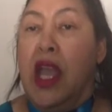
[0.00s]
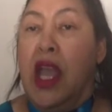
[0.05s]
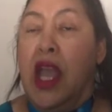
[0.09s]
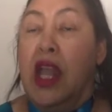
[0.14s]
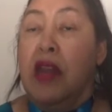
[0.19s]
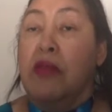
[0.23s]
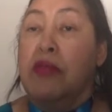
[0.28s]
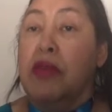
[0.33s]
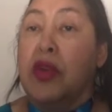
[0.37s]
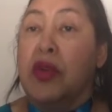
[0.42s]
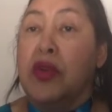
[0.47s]

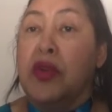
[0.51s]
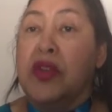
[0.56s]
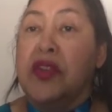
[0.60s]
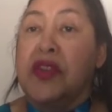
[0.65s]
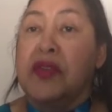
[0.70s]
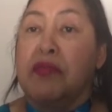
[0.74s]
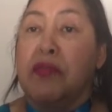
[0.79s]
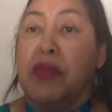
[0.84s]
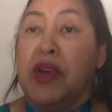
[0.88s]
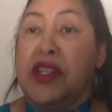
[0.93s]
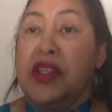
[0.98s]
And
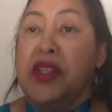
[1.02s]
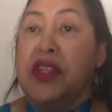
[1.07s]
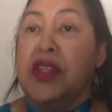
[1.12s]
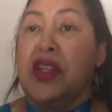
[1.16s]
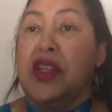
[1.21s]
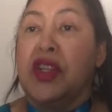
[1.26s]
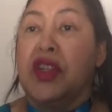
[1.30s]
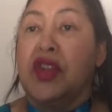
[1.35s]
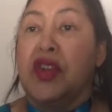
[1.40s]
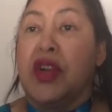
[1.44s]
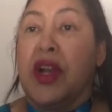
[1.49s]
because
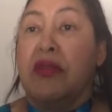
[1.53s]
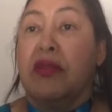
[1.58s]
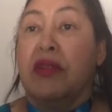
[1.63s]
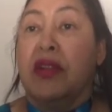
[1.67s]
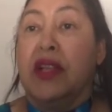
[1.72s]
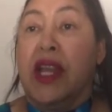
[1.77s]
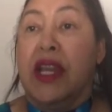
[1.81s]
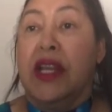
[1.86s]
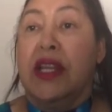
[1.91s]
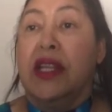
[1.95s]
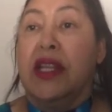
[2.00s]
passenger travel
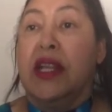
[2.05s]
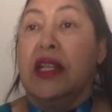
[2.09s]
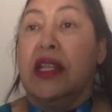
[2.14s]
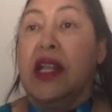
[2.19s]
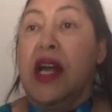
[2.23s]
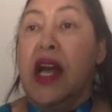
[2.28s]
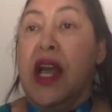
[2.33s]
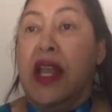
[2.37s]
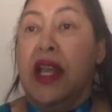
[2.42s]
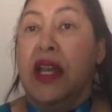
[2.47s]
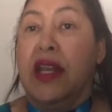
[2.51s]
had
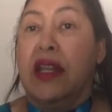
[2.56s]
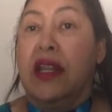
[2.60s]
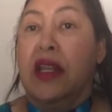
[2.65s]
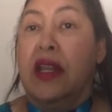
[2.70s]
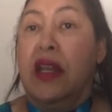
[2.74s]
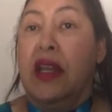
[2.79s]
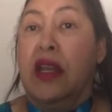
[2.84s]
declined,